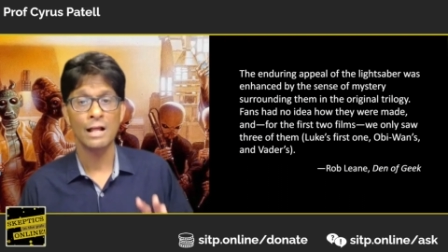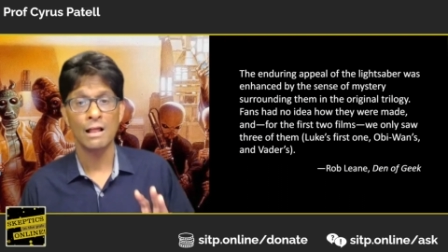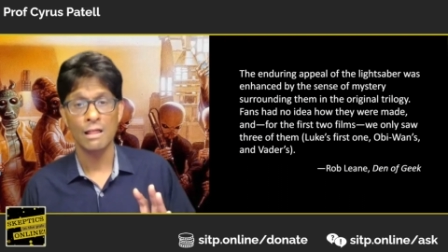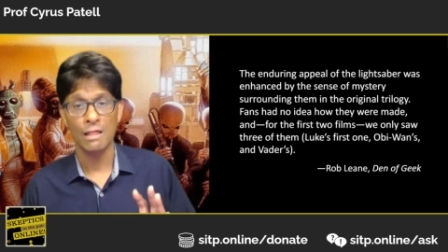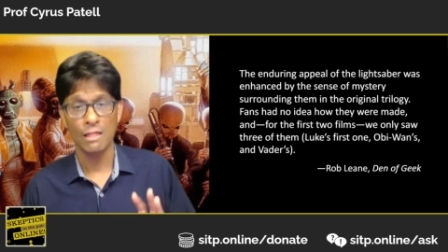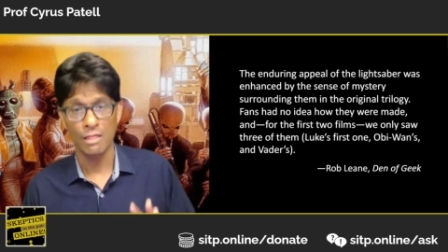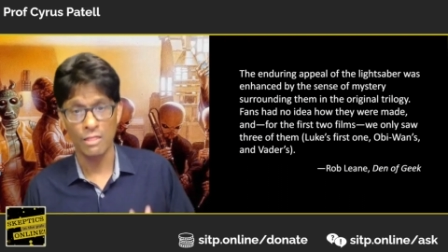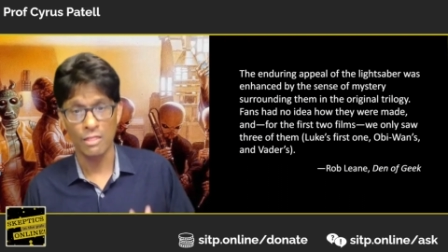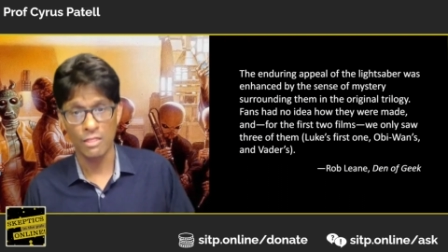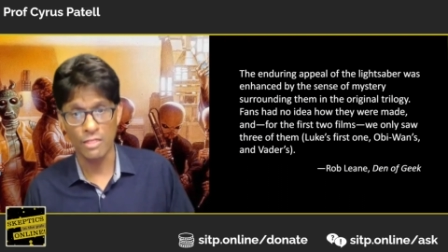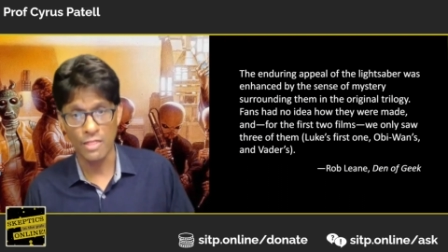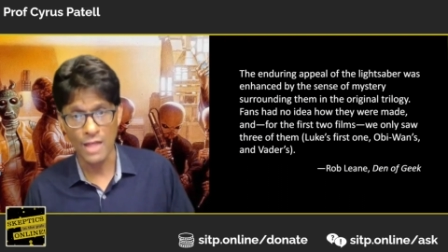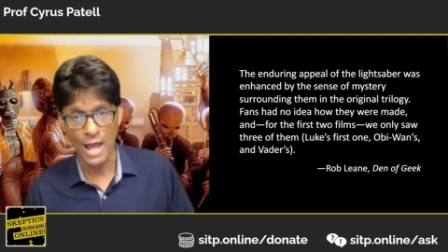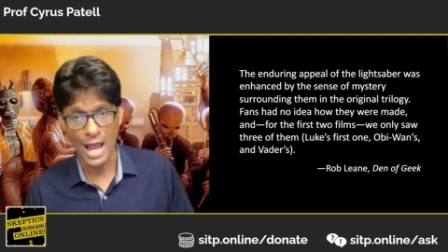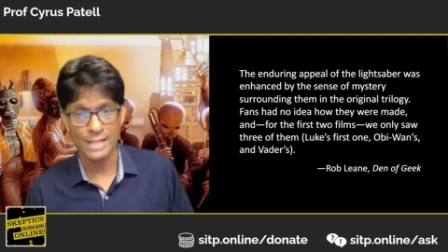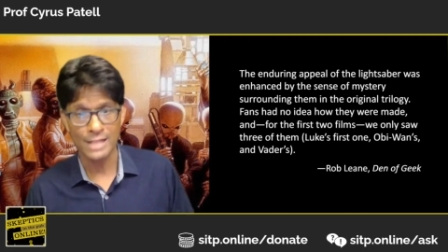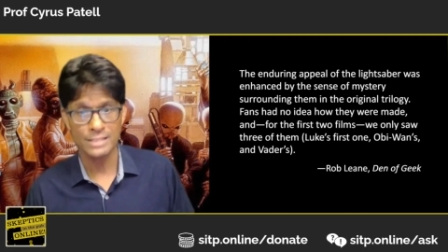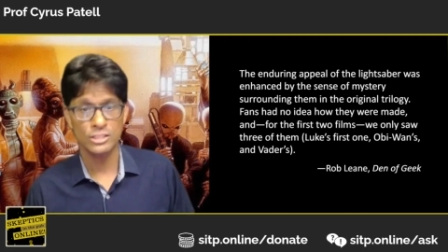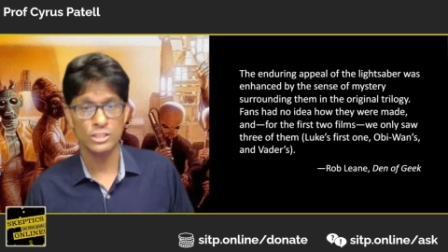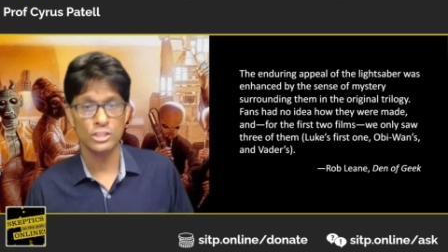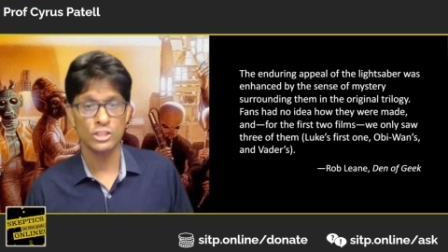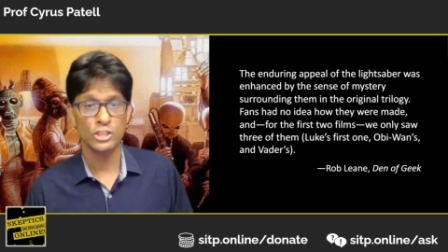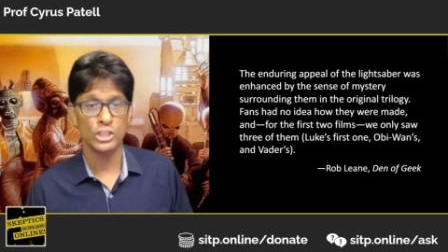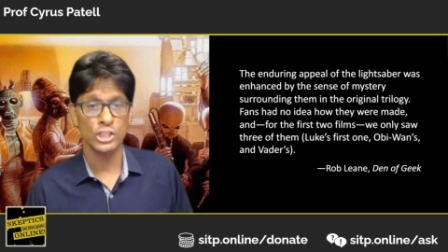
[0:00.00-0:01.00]

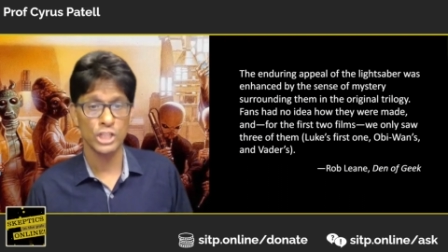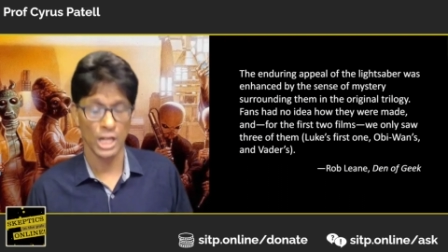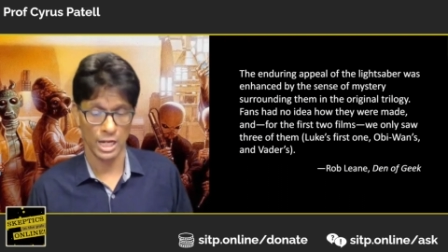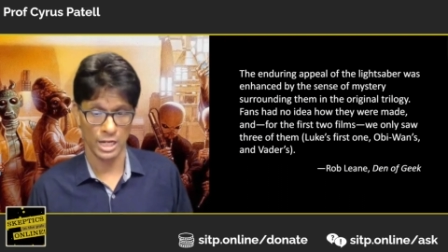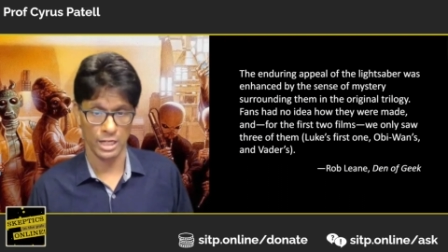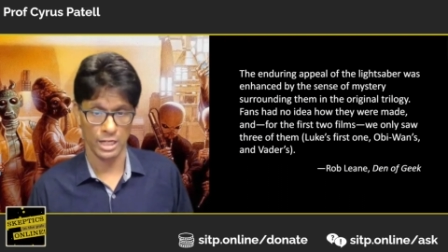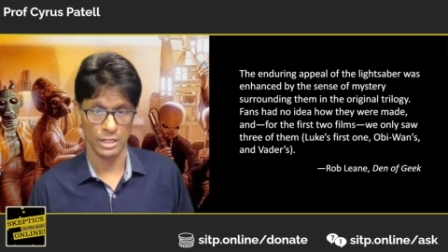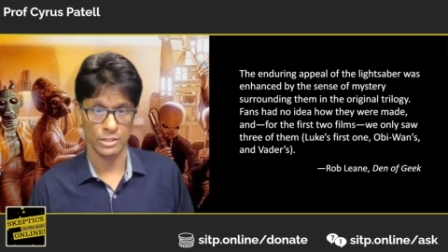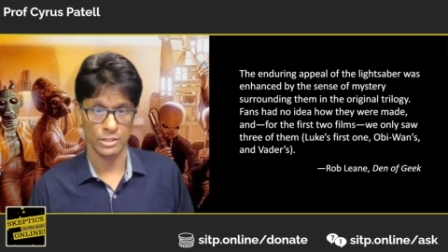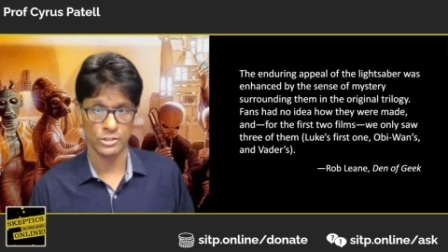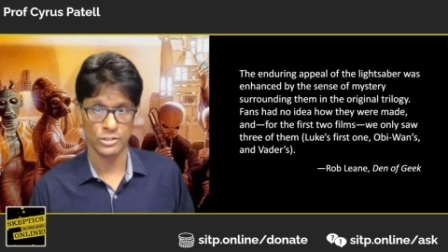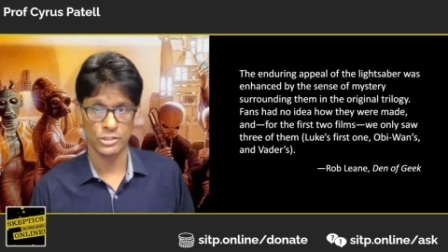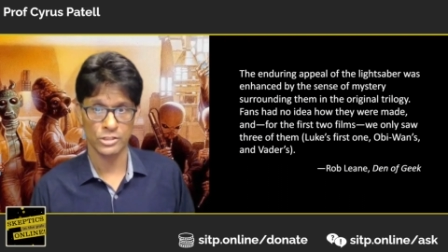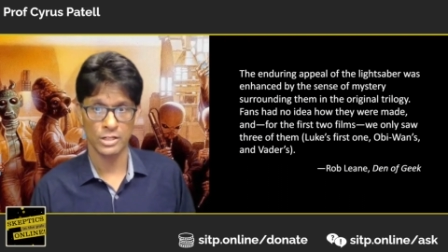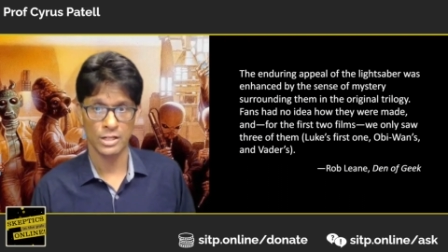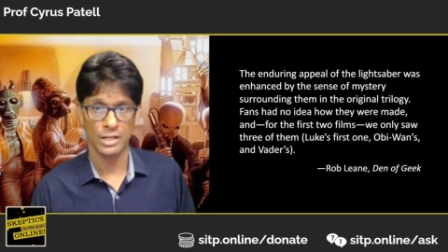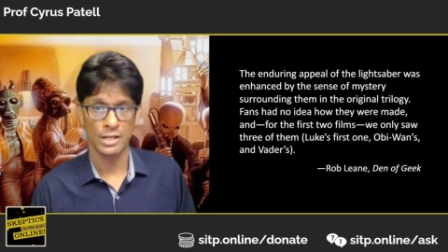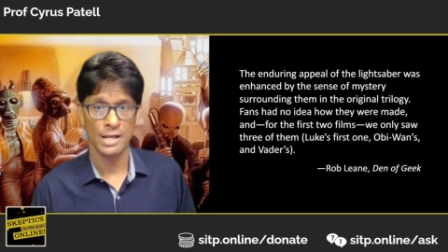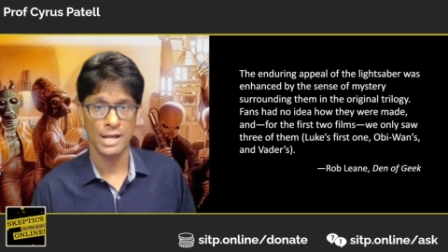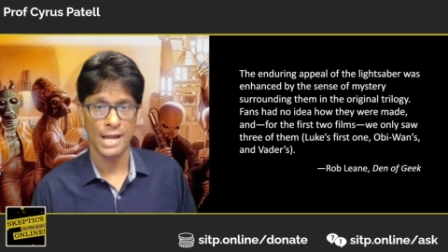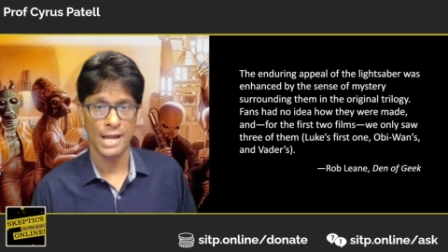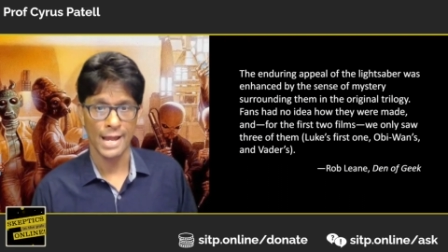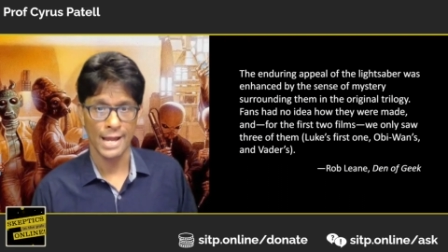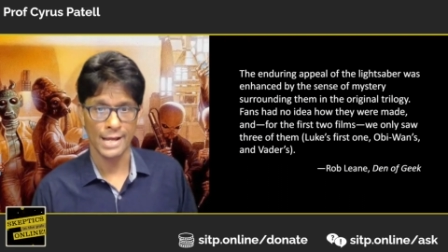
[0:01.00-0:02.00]
That's changed.
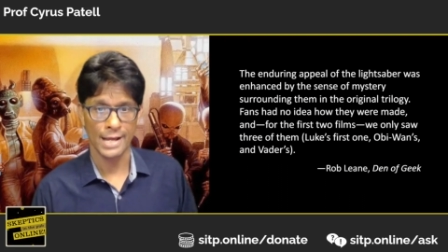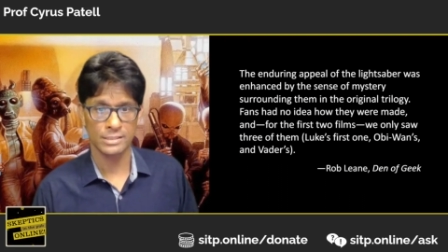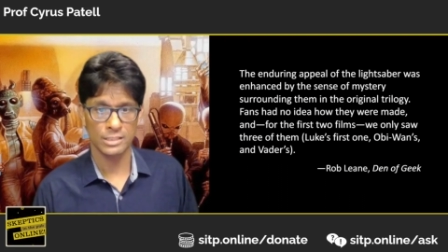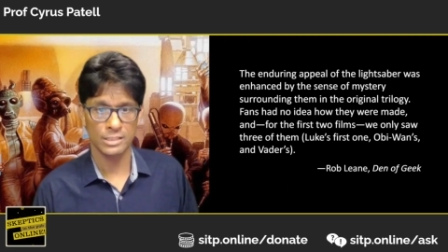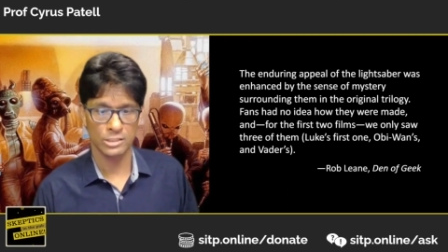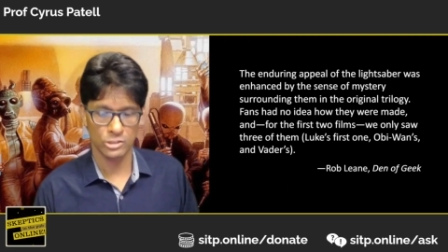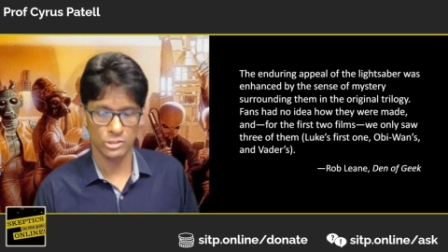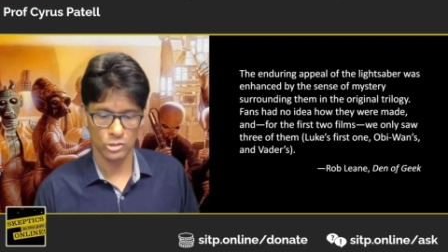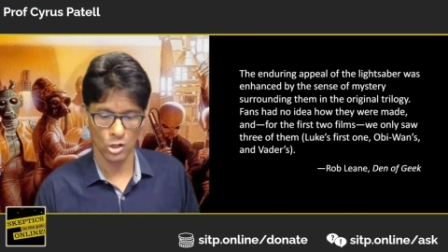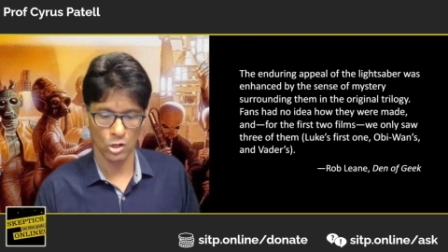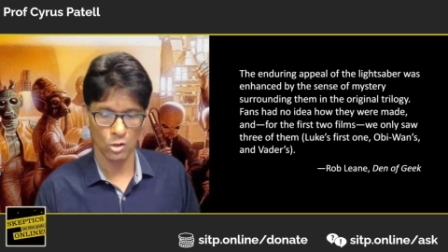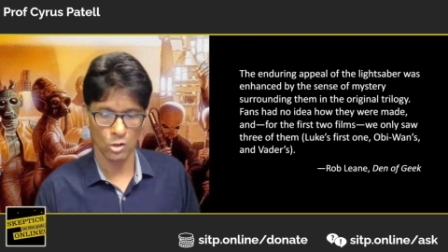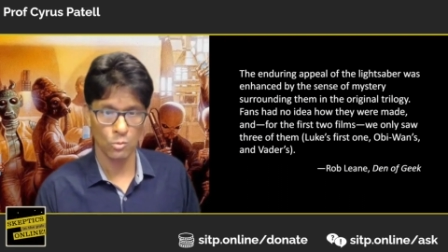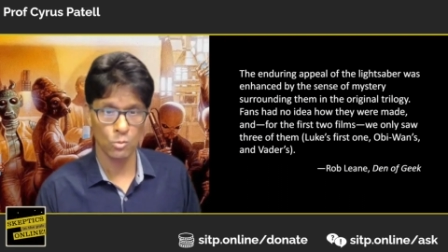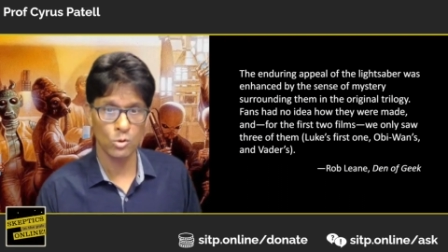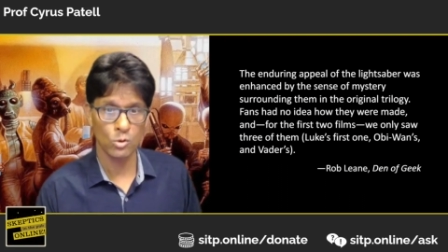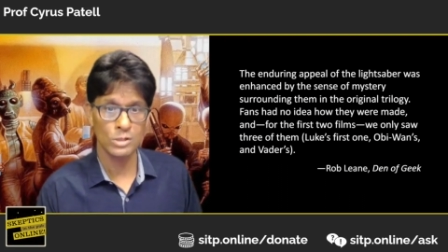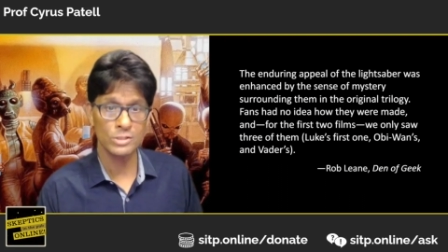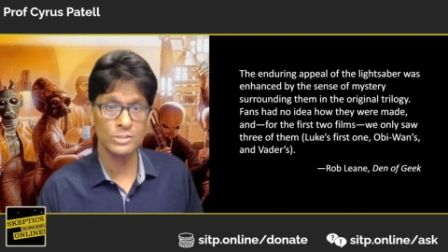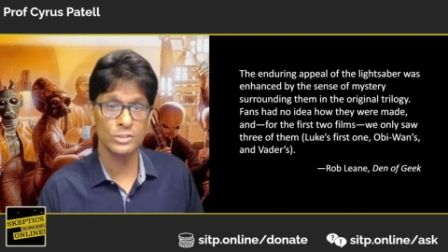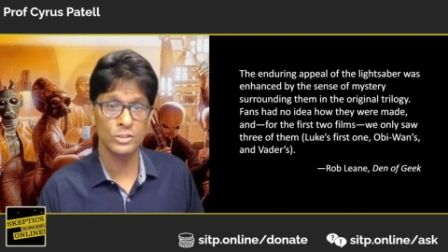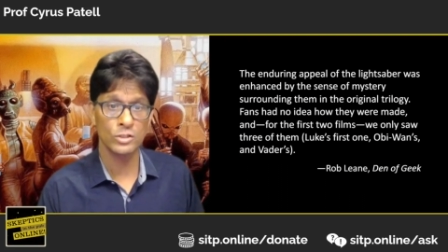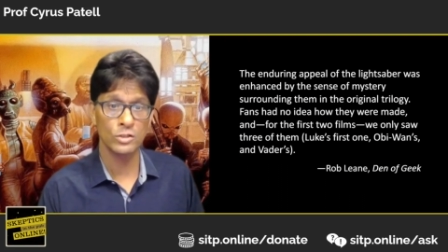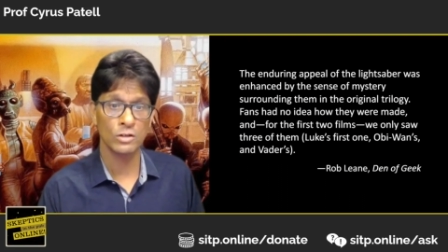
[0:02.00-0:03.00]
As the Star
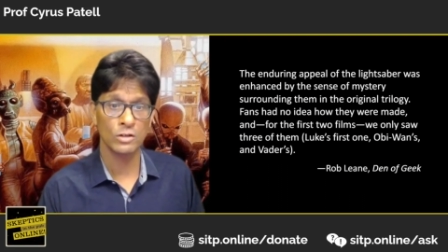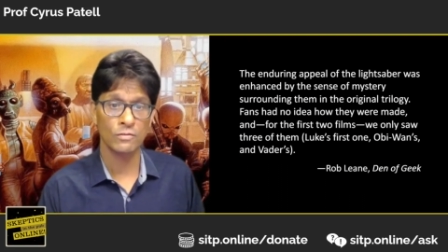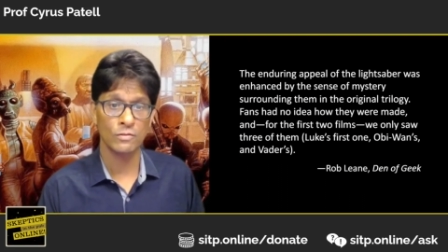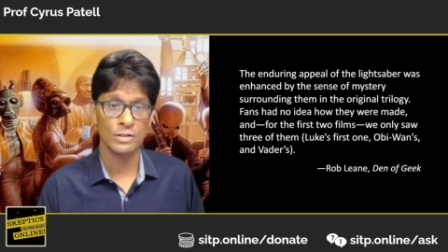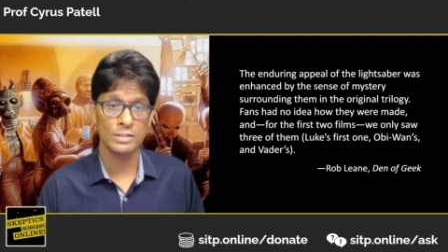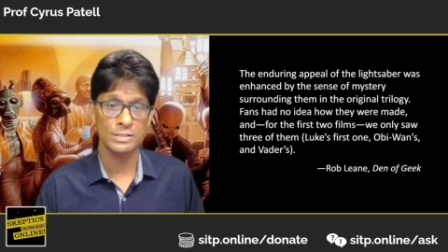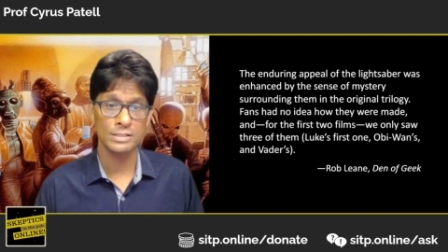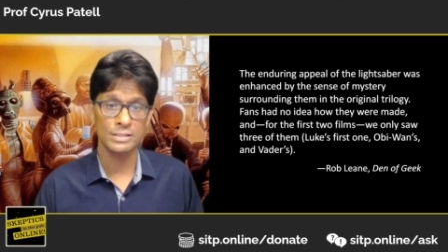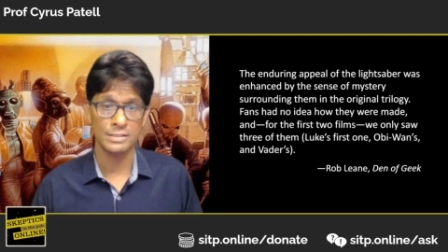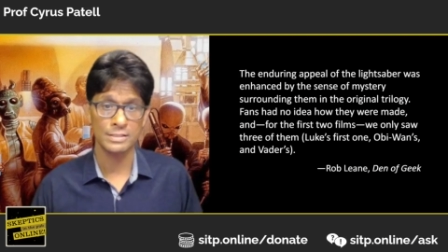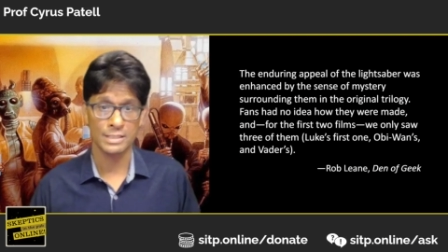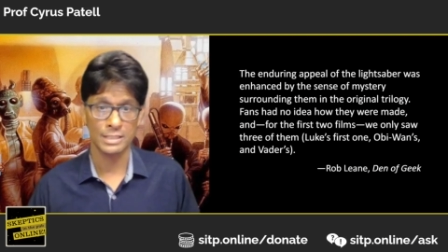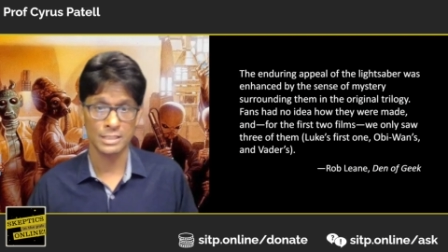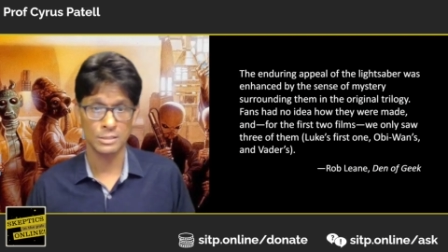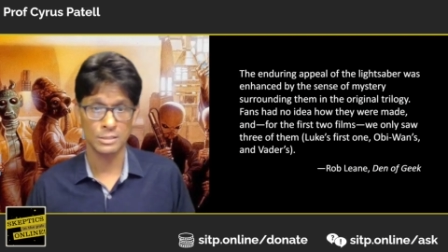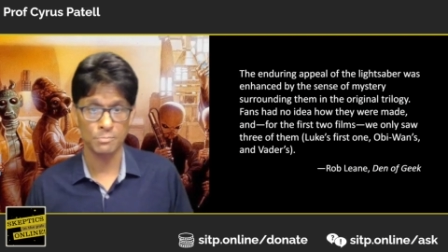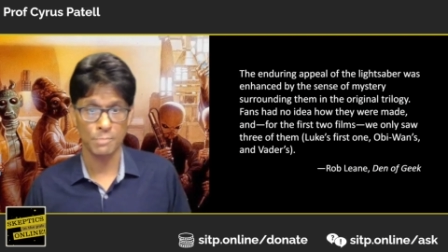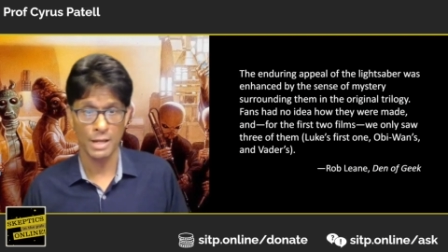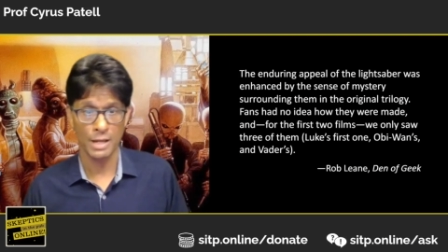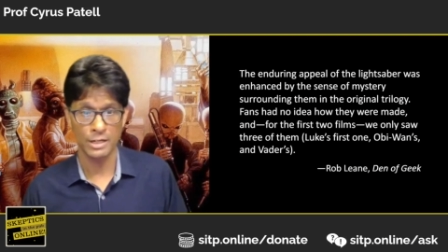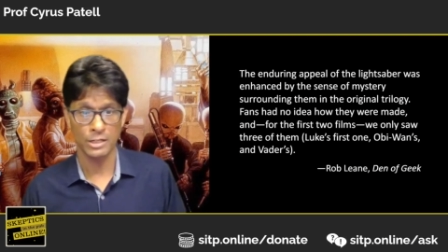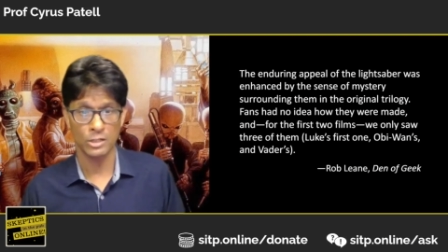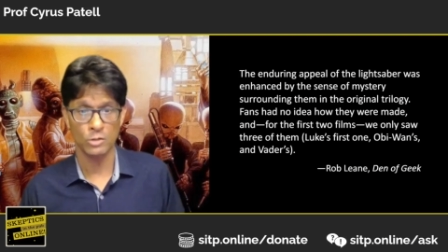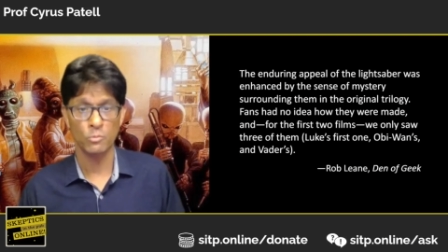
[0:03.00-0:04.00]
Wars universe has
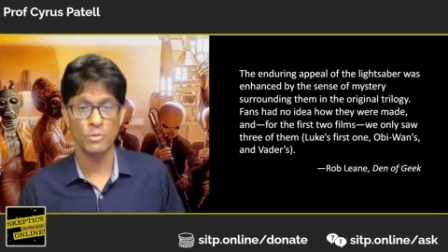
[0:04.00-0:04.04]
expanded,